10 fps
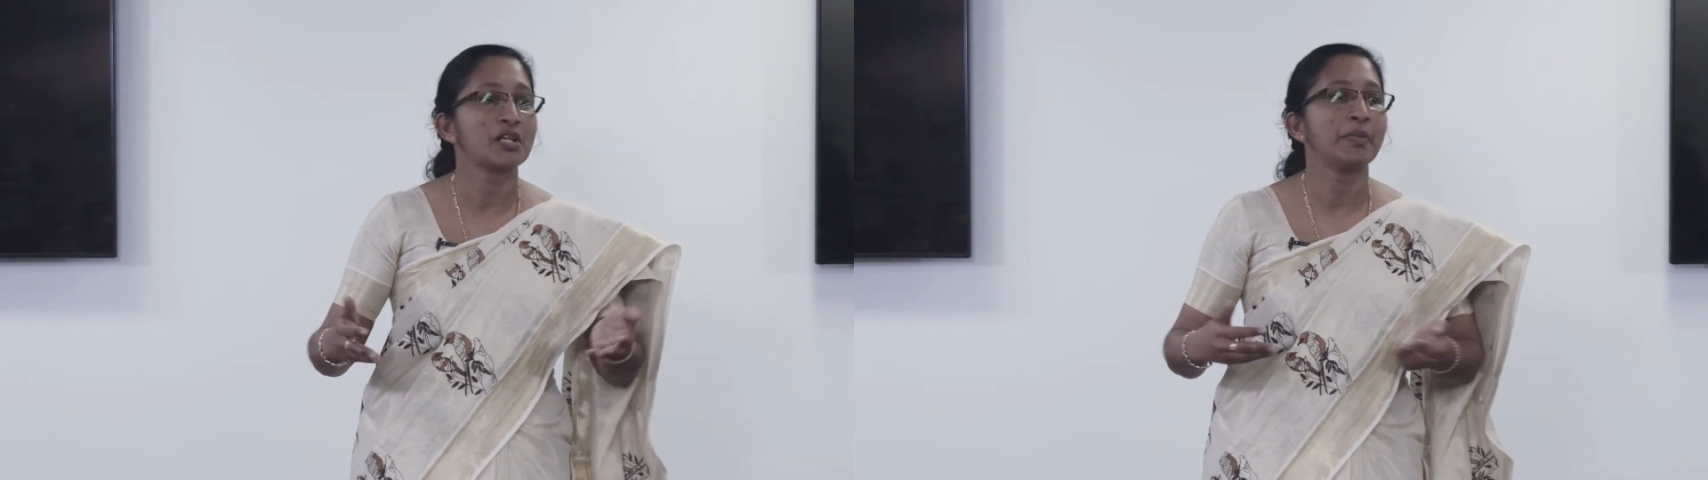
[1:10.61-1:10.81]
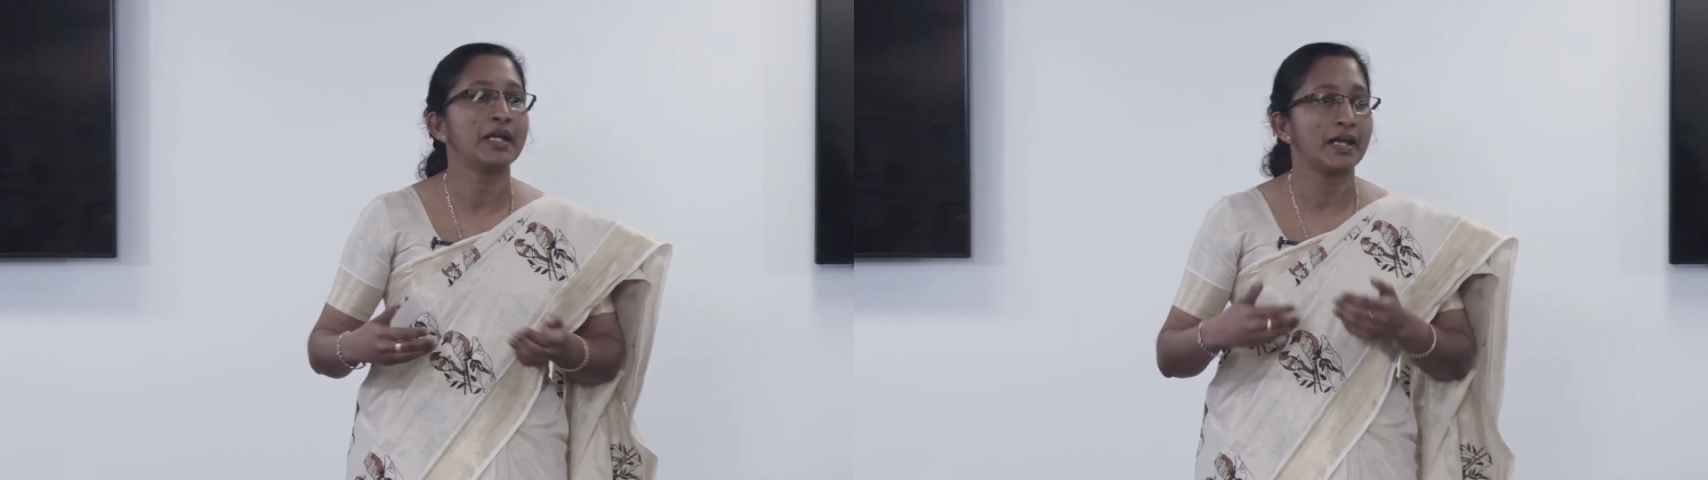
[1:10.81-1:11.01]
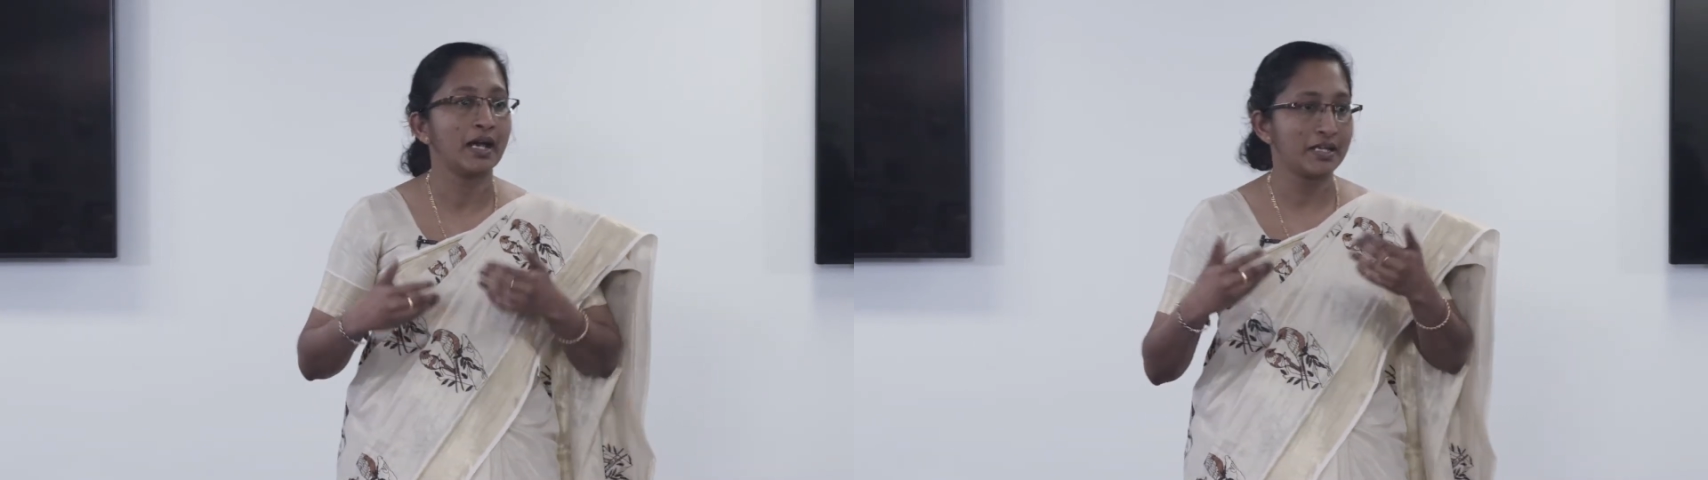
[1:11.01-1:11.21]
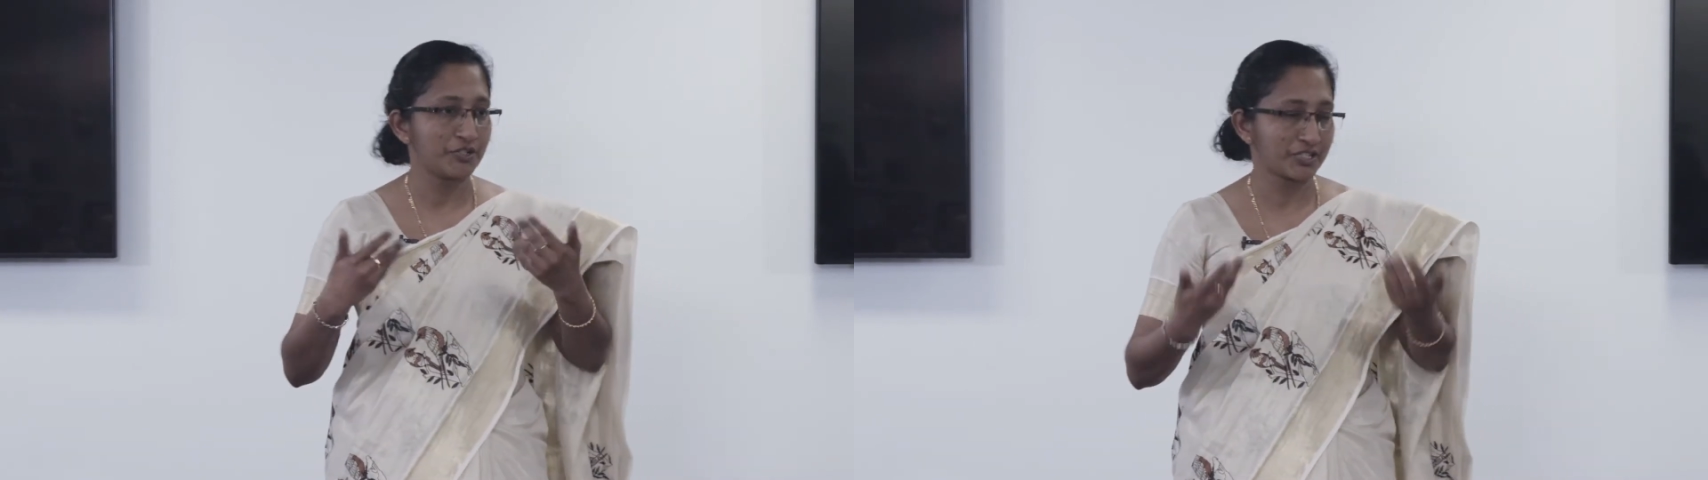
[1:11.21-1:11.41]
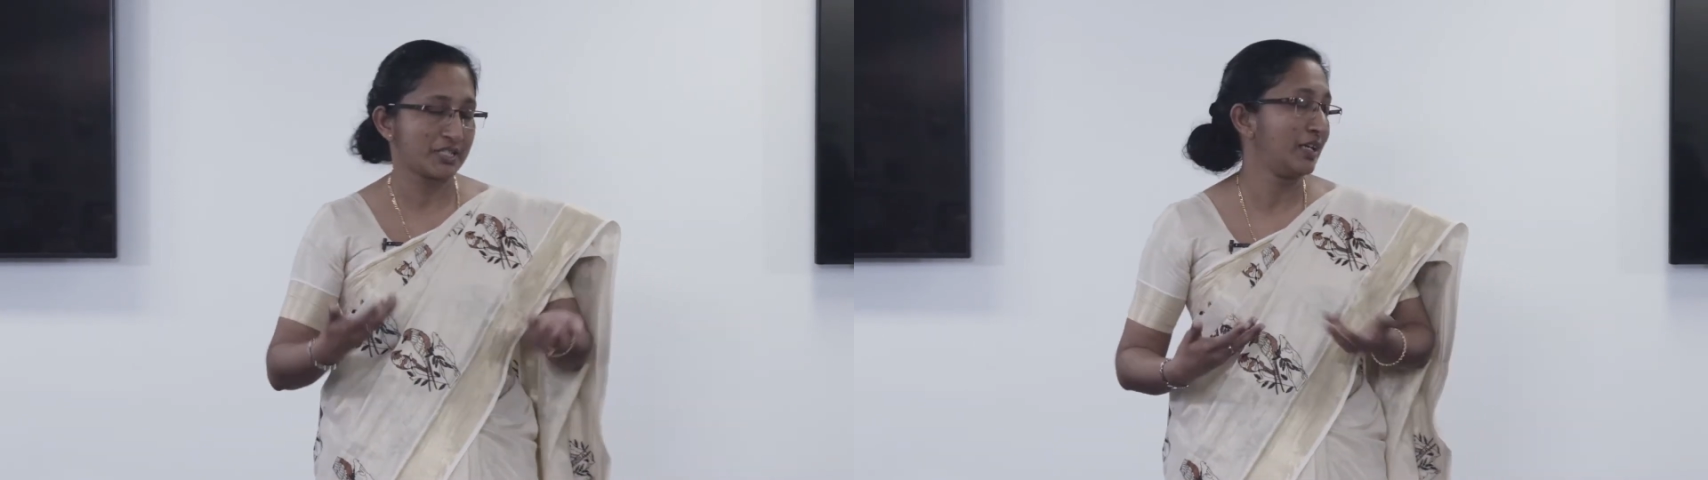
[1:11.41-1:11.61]
media
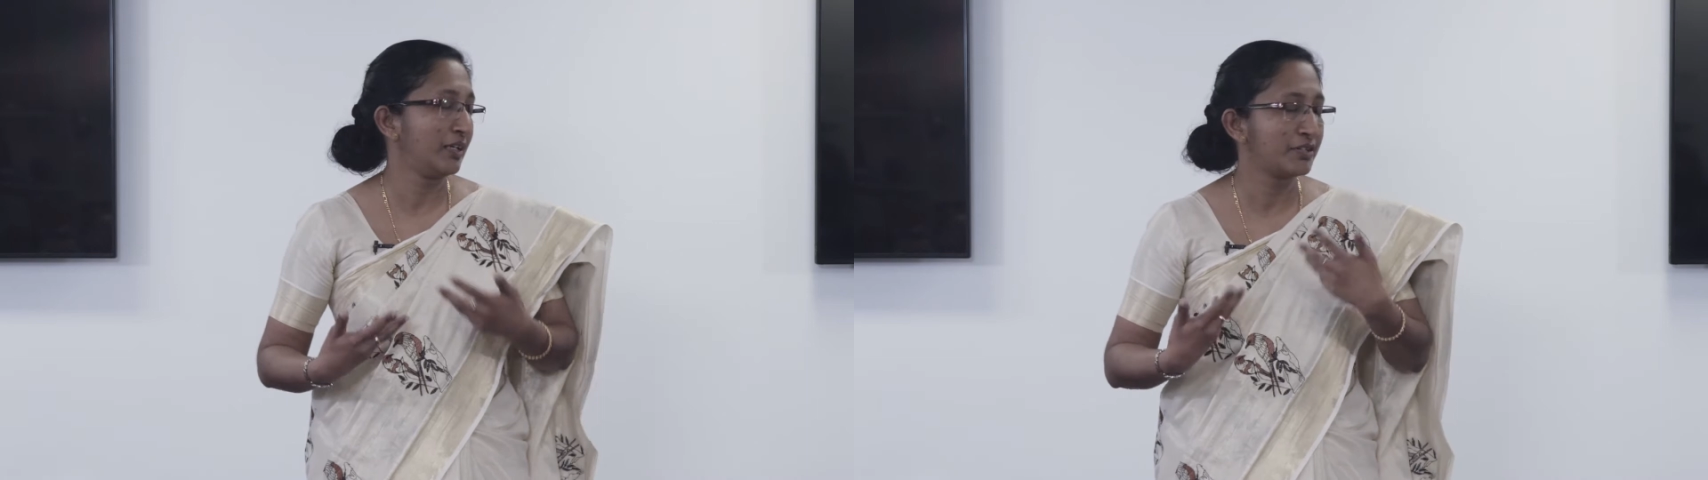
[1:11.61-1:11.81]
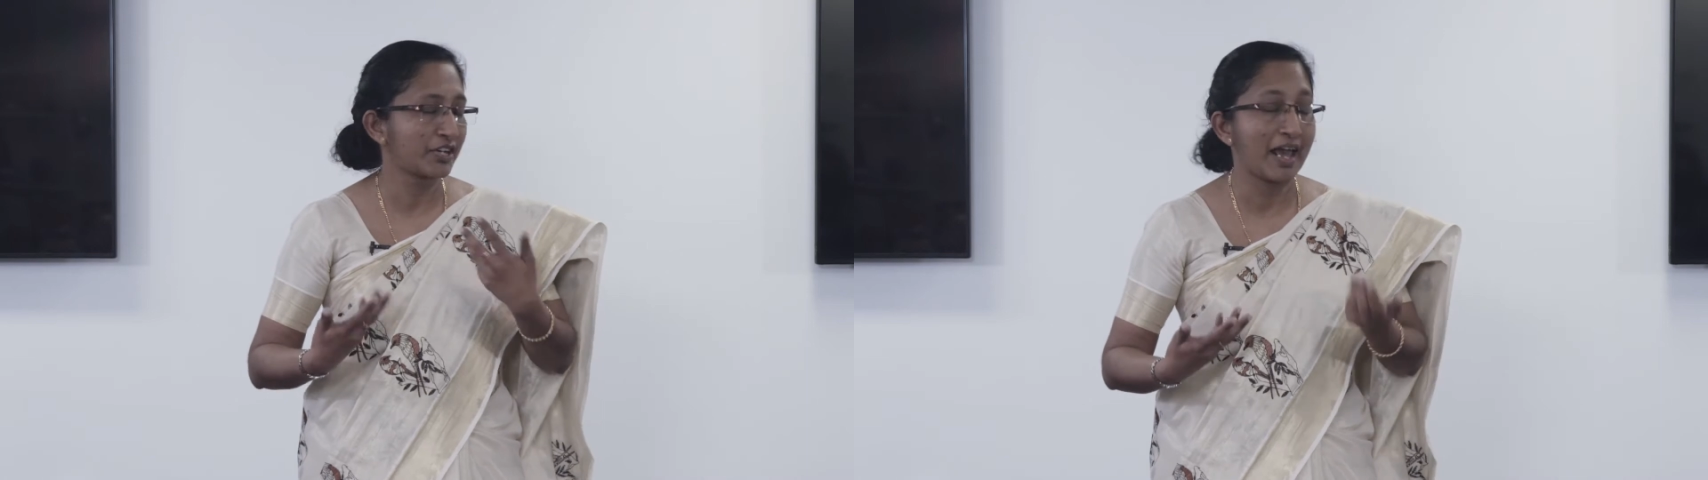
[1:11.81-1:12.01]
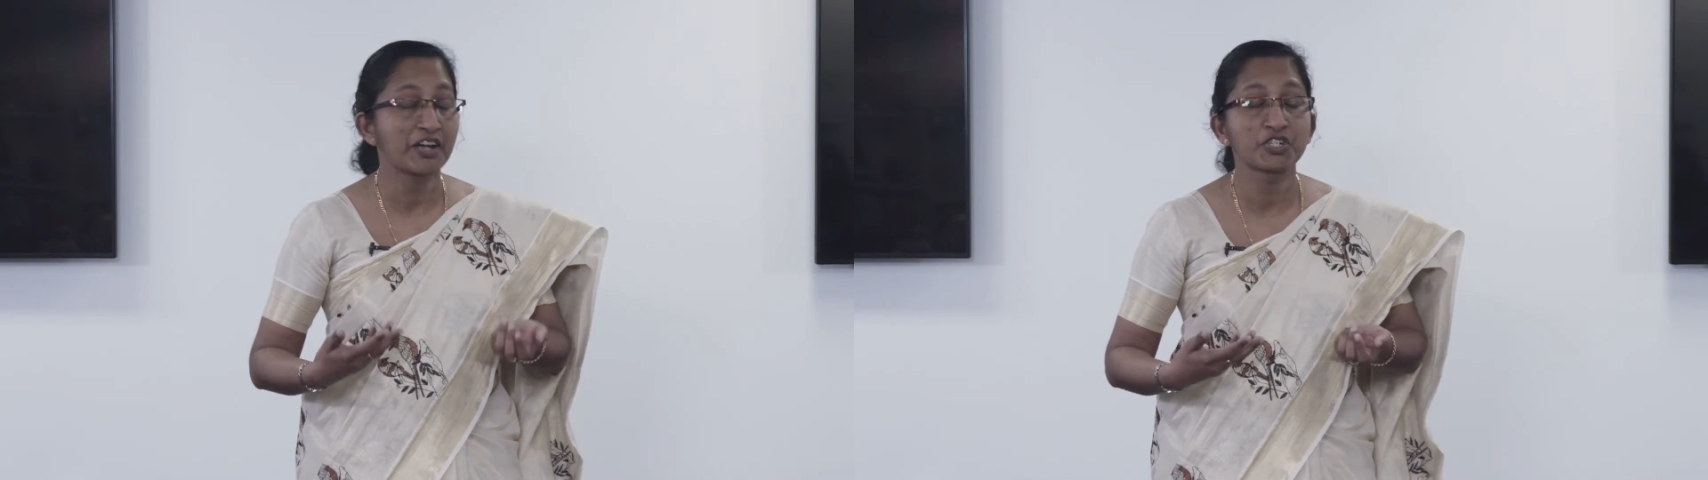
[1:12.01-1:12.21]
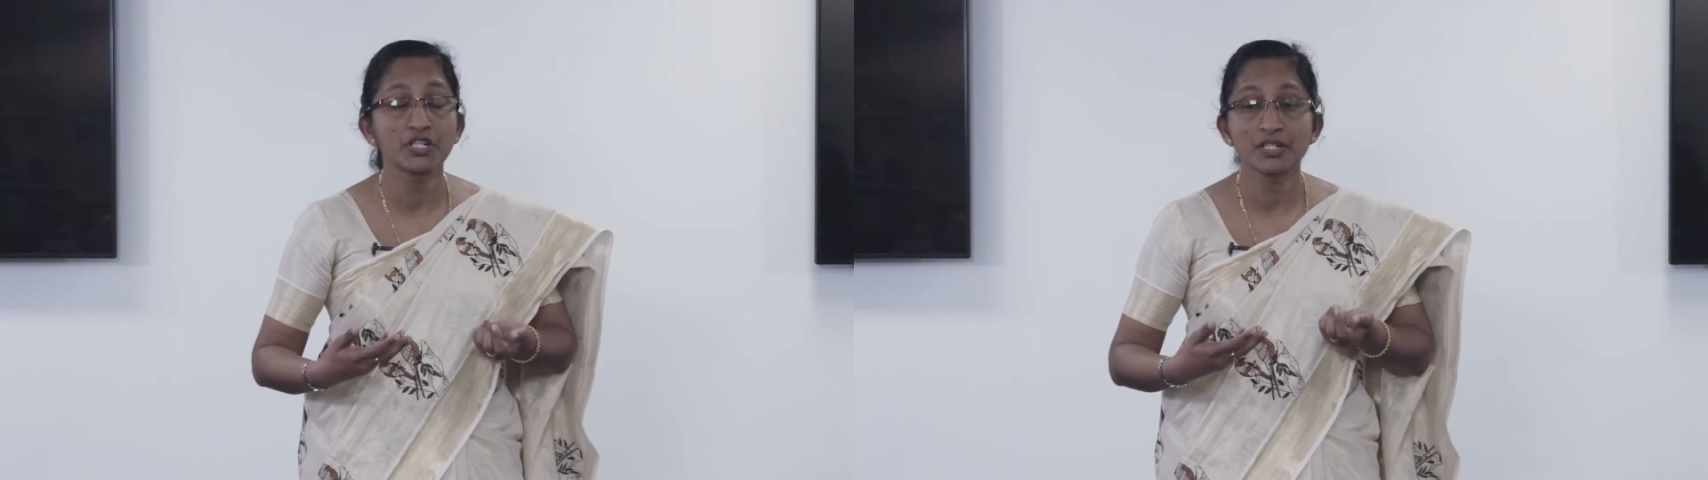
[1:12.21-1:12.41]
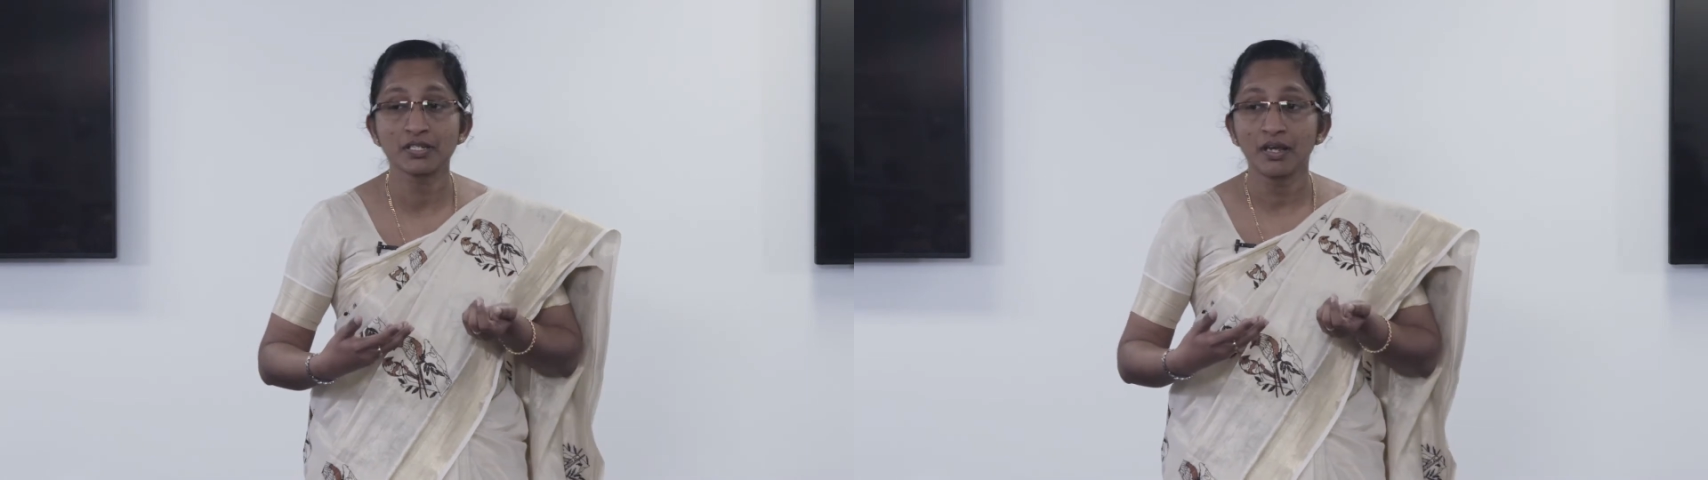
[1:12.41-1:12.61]
interactions